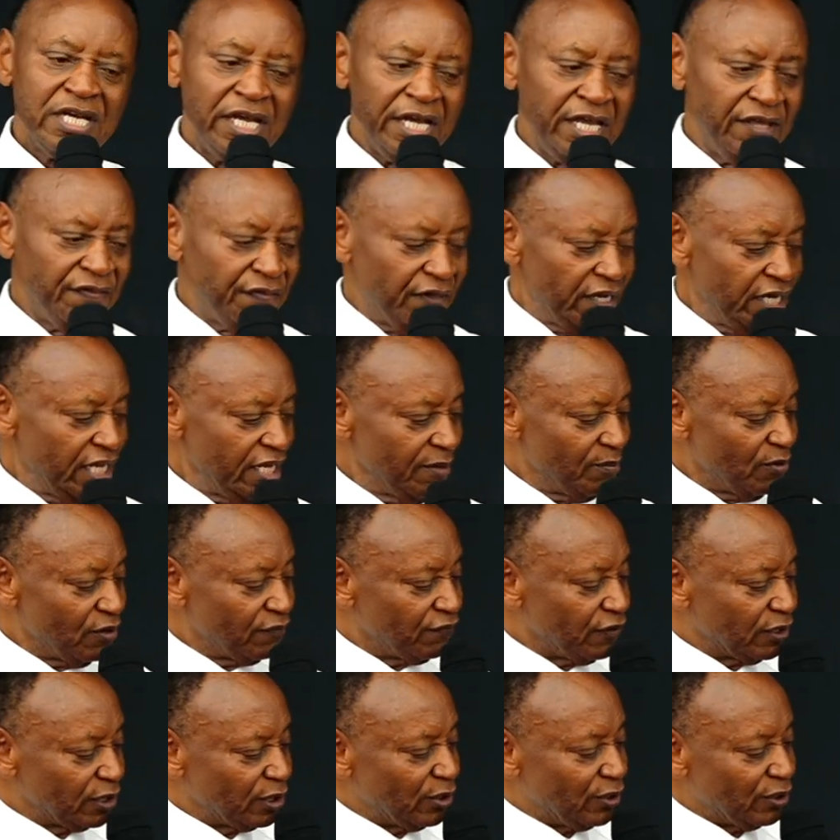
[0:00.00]
in the name of
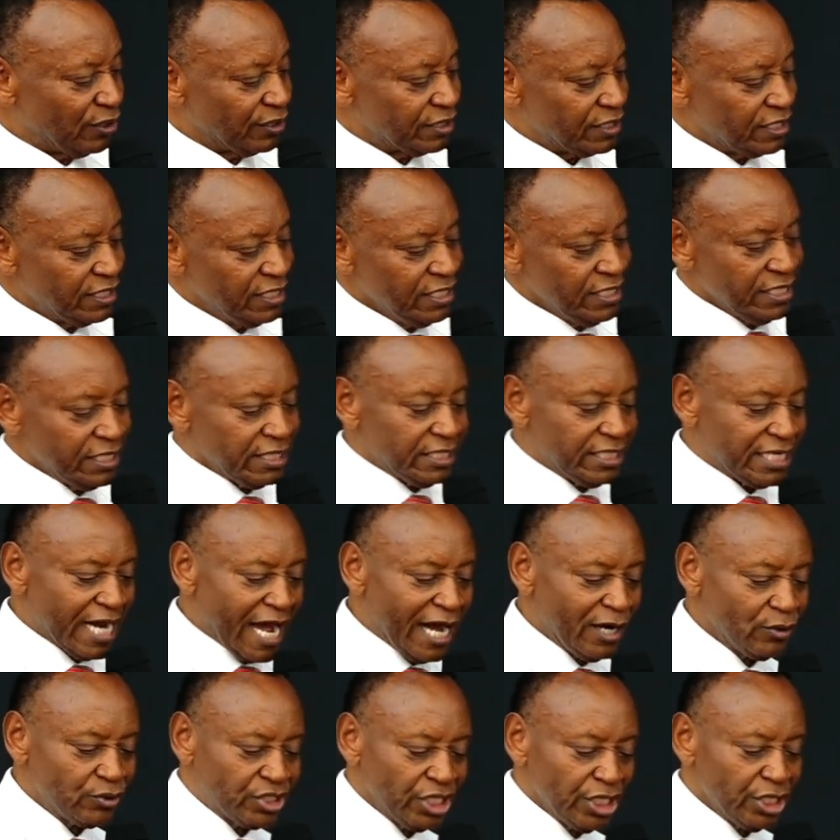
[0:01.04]
the Lord.
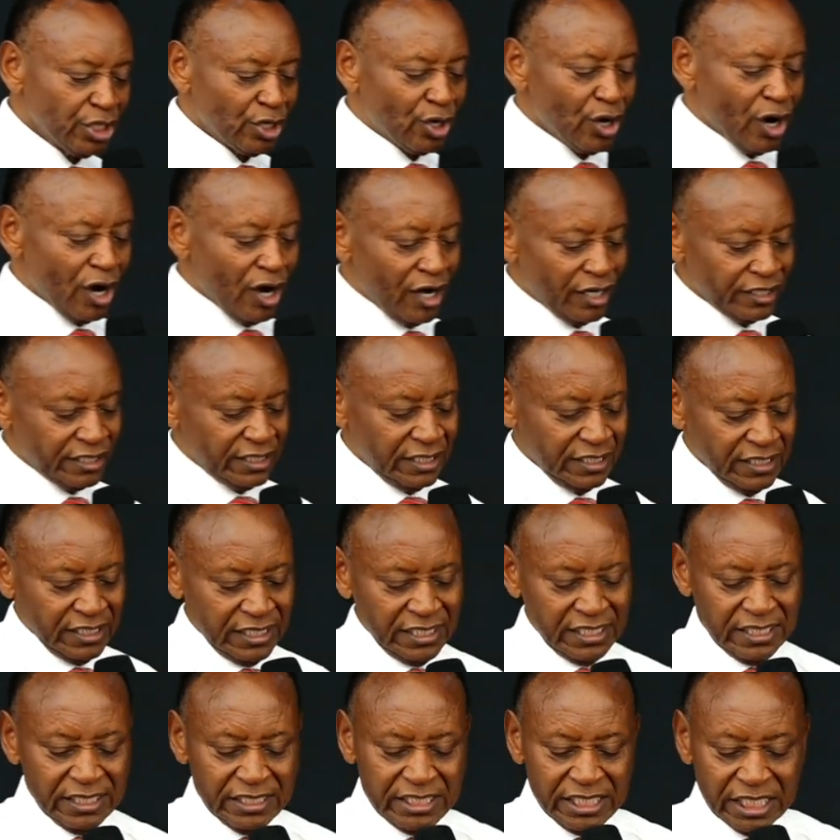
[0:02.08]
Doubt in God
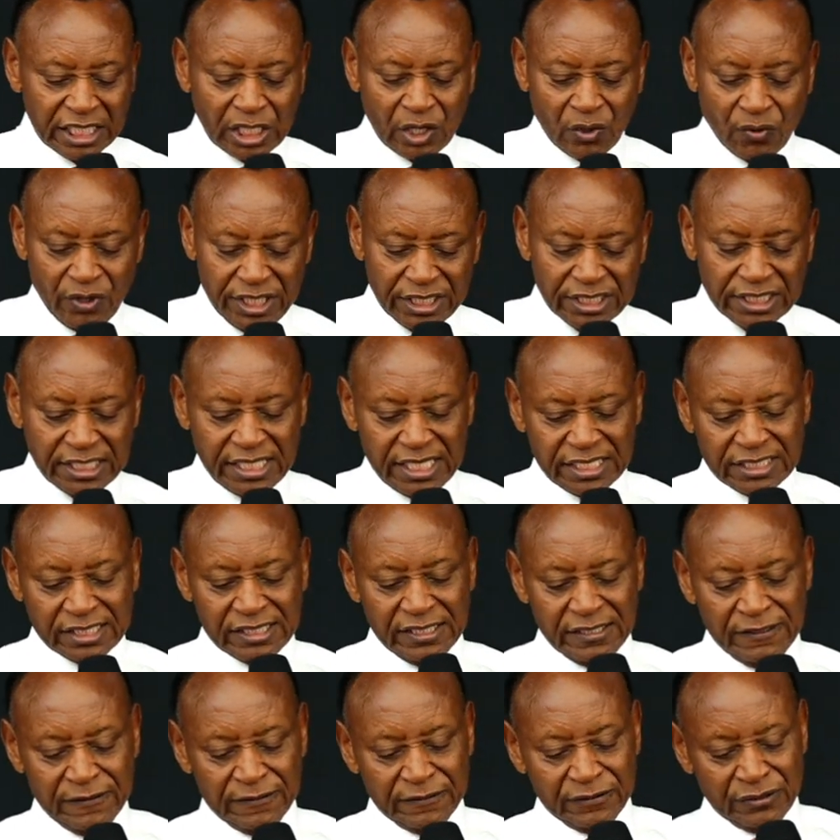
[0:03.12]
decreases,
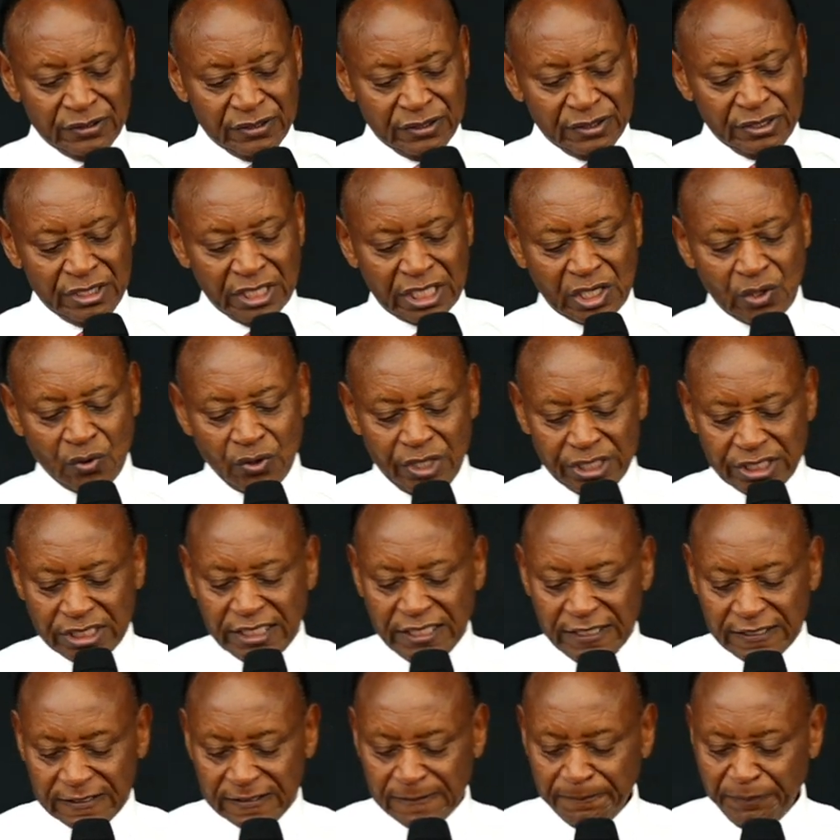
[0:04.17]

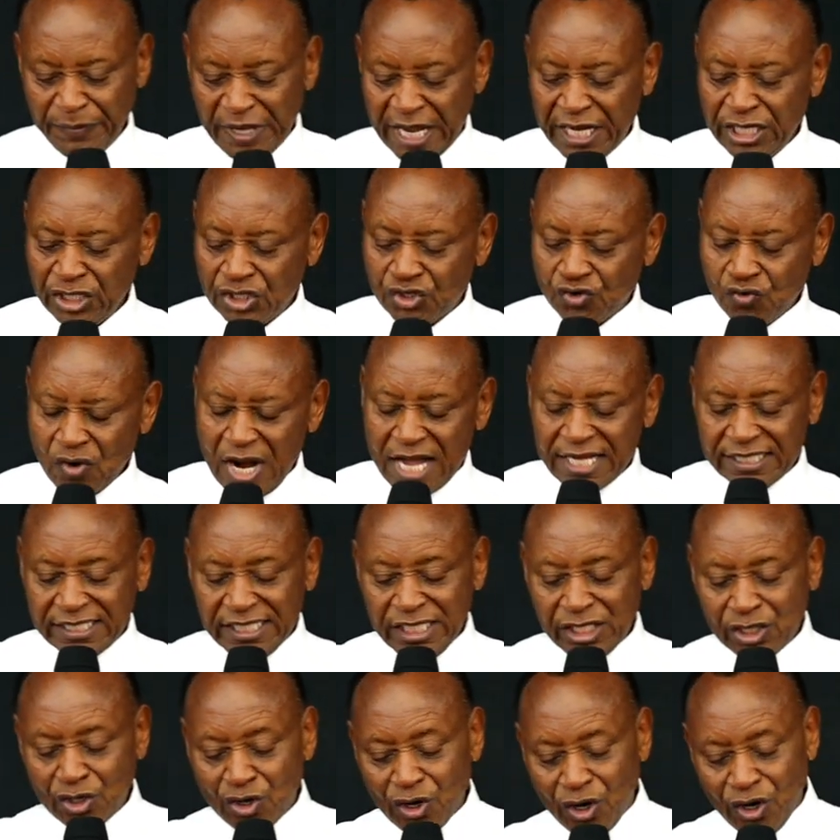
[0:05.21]
decreases, and trust
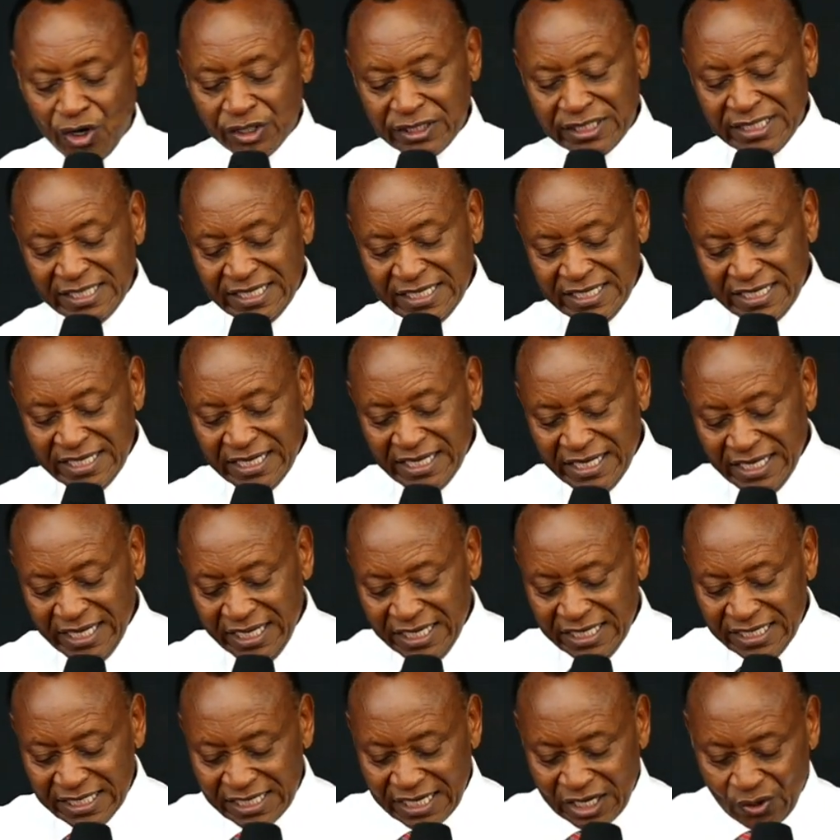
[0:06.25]
in God
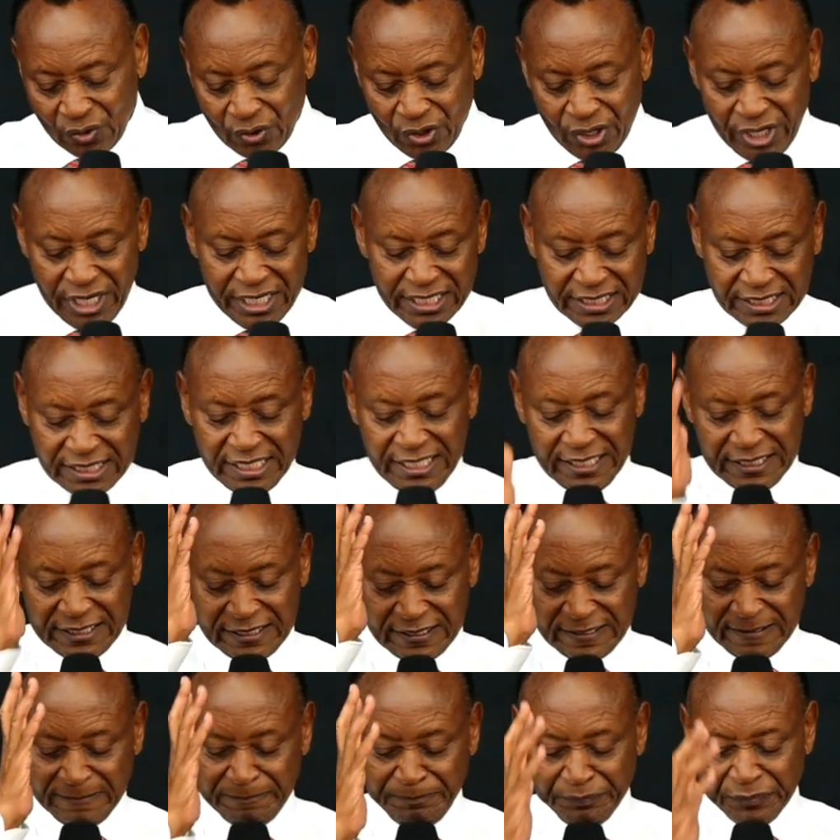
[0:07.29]

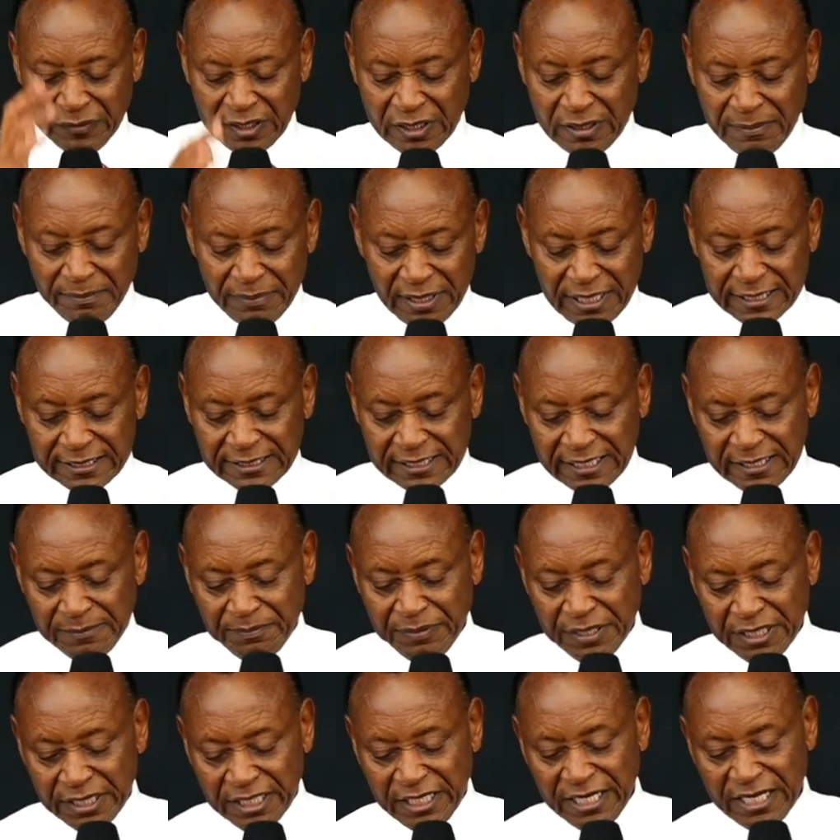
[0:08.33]
increases. Blessed
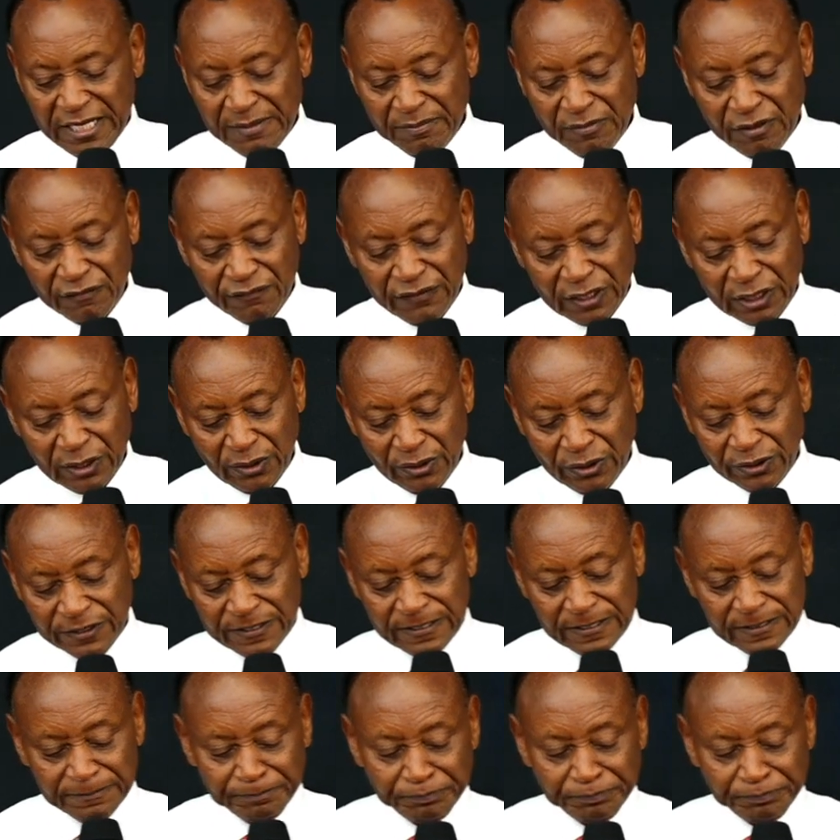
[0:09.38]
be the name of the Lord.